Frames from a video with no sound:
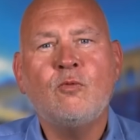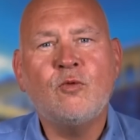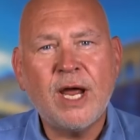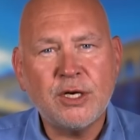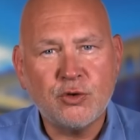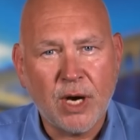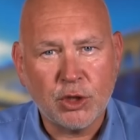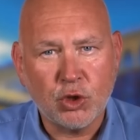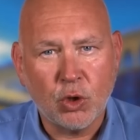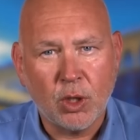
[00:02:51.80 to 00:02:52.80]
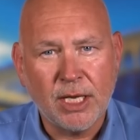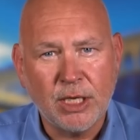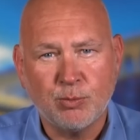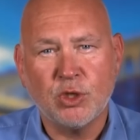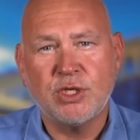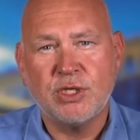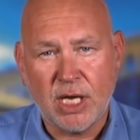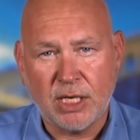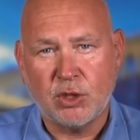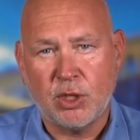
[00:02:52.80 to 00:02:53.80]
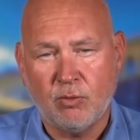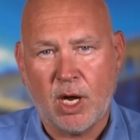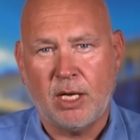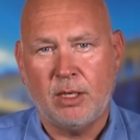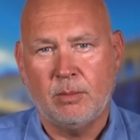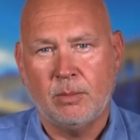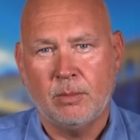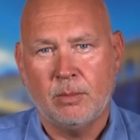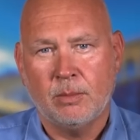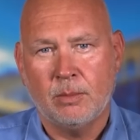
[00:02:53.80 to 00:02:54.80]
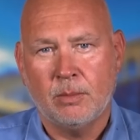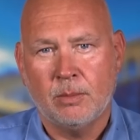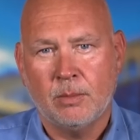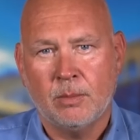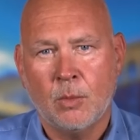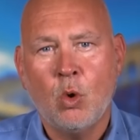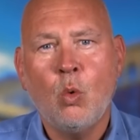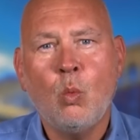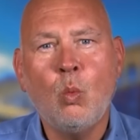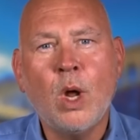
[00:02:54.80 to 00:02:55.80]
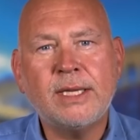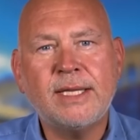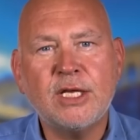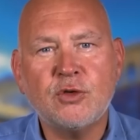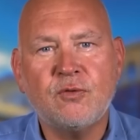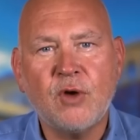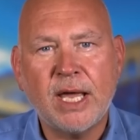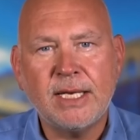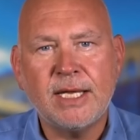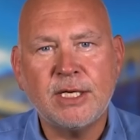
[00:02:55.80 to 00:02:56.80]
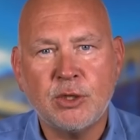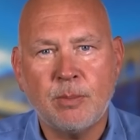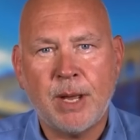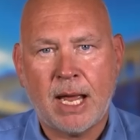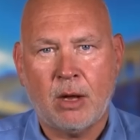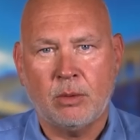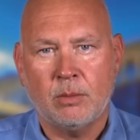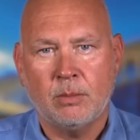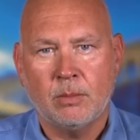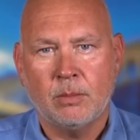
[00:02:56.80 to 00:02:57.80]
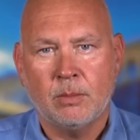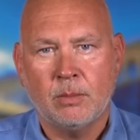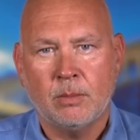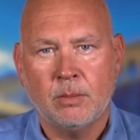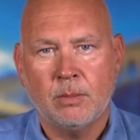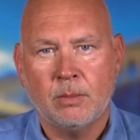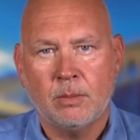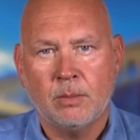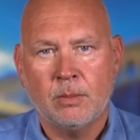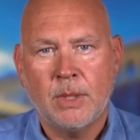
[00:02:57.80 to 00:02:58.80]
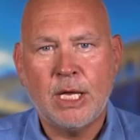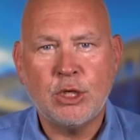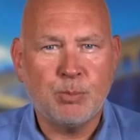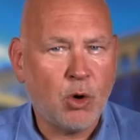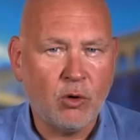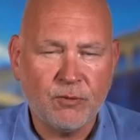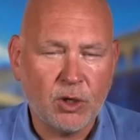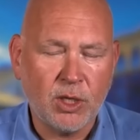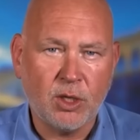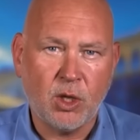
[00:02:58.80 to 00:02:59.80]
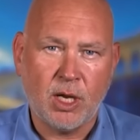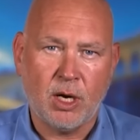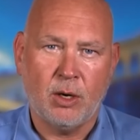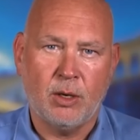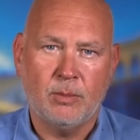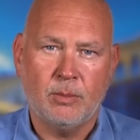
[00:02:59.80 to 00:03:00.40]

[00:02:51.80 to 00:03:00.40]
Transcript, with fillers: Fran Drescher is precisely right. What this fight is about is perfectly clear.